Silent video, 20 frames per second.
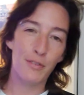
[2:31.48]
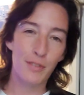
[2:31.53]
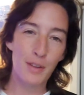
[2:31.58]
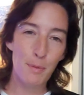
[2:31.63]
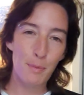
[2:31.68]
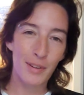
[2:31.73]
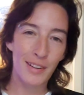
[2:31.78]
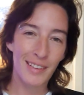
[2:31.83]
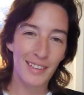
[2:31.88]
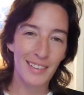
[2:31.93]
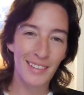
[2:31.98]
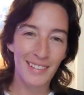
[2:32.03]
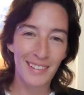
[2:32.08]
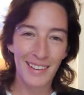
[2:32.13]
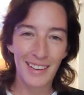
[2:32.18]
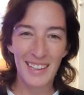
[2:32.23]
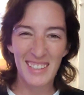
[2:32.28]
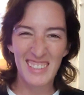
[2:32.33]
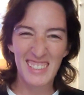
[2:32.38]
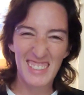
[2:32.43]
feminine
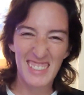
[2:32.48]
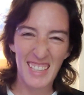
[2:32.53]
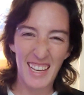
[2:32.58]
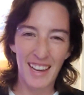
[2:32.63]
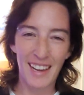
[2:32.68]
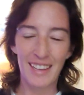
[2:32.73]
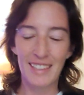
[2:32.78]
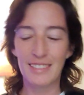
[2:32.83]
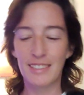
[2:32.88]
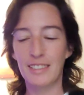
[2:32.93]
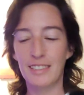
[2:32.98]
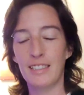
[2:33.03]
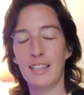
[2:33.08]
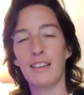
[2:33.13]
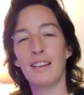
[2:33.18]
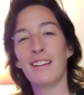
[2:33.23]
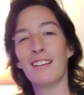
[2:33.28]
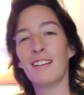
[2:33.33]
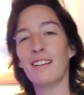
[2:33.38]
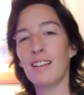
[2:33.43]
sides.
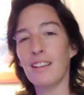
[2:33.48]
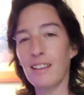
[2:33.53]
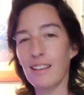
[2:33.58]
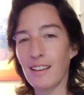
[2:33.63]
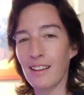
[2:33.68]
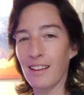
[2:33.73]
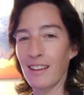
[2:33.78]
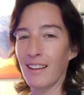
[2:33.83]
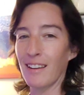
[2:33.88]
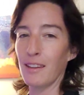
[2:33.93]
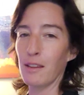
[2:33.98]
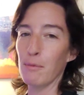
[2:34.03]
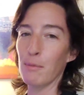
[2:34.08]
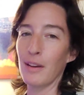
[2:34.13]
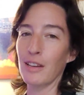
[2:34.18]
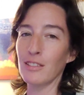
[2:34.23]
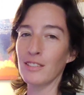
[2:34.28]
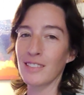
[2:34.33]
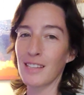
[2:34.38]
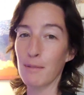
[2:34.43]
The
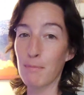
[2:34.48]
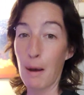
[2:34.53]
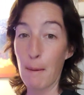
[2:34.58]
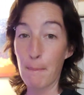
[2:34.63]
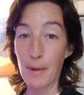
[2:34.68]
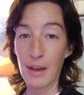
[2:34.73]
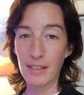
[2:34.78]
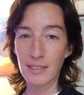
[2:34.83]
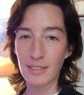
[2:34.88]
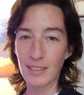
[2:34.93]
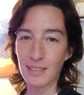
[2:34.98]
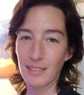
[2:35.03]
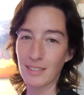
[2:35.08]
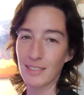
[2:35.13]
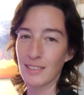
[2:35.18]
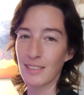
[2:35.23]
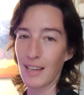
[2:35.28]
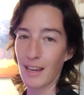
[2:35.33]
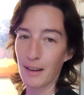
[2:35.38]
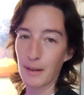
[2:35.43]
males get my
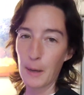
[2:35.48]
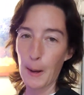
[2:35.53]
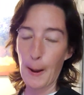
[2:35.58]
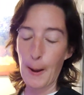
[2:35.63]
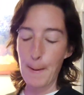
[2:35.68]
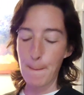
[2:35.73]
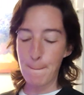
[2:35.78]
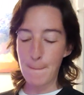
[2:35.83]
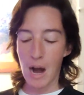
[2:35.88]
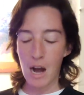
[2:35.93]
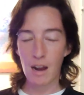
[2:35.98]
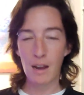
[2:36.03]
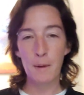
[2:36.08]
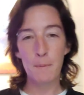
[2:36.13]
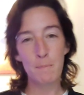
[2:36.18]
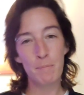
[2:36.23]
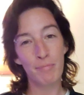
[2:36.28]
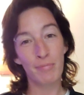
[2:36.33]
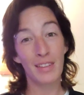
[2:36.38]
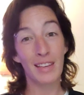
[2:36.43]
masculine side,
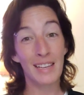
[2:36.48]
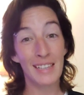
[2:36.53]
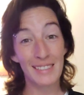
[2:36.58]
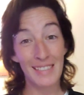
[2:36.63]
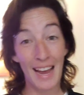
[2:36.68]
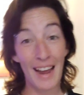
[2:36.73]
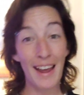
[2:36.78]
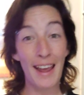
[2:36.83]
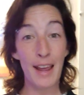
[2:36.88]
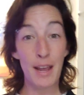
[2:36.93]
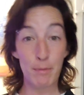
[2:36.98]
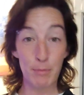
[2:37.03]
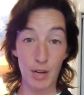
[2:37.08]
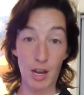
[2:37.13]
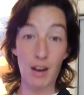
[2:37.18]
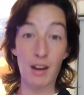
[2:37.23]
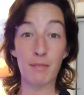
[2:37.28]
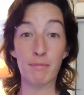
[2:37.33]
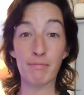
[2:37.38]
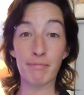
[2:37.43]
because I am
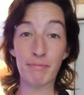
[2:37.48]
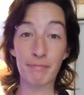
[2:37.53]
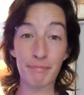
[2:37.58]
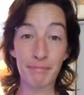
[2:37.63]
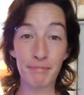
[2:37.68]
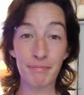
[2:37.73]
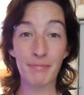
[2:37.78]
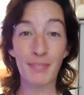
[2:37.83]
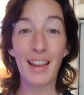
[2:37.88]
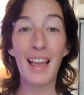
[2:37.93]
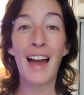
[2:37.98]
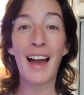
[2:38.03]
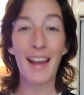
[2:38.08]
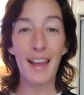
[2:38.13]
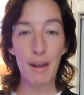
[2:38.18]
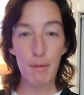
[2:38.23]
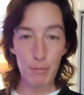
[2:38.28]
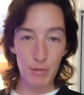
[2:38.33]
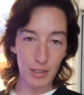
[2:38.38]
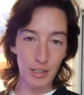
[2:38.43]
Dom.
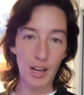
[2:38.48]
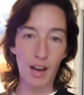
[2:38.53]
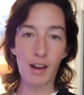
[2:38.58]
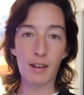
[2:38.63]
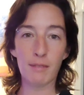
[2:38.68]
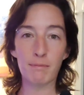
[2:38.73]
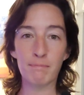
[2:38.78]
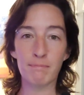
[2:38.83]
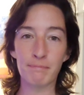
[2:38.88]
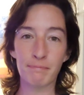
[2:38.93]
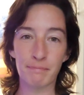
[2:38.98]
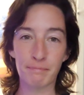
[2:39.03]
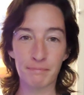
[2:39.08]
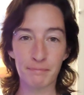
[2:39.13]
I am the Dom.